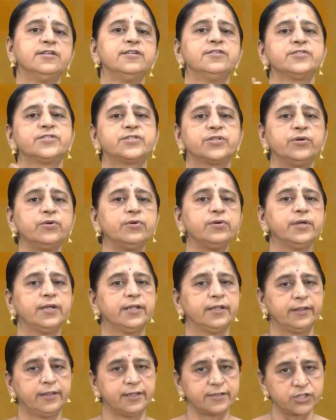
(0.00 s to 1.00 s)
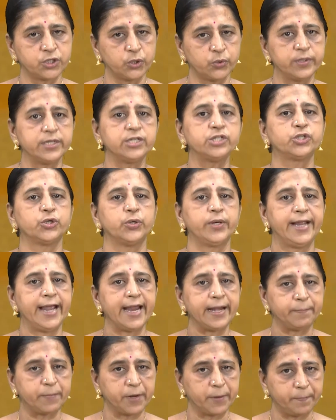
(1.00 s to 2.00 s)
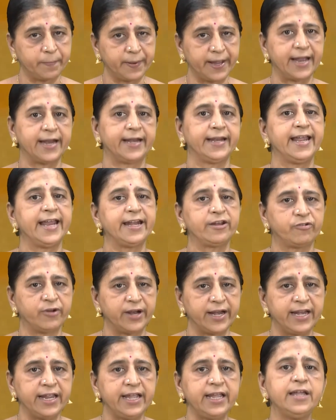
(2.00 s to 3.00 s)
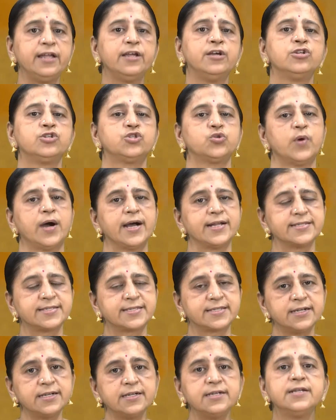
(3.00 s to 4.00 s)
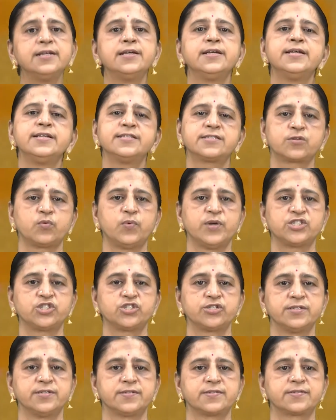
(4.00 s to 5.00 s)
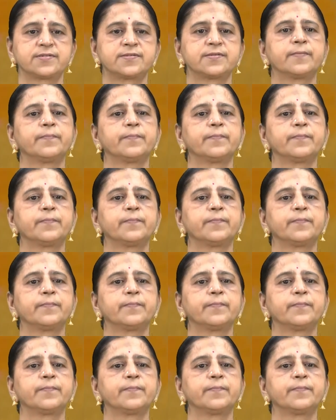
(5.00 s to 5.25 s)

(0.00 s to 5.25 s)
So the student should get prepared, get ready to answer his questions.